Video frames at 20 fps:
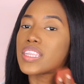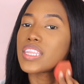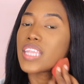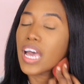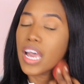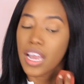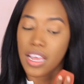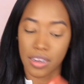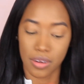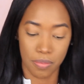
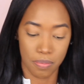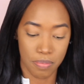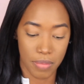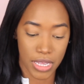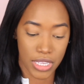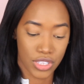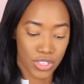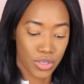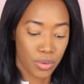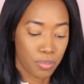that
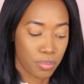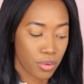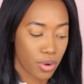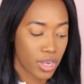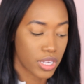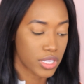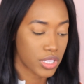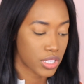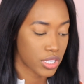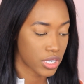makes your
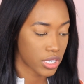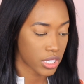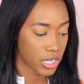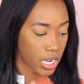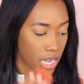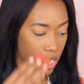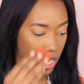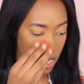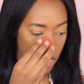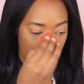
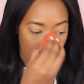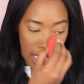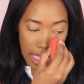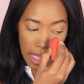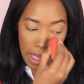bronzer and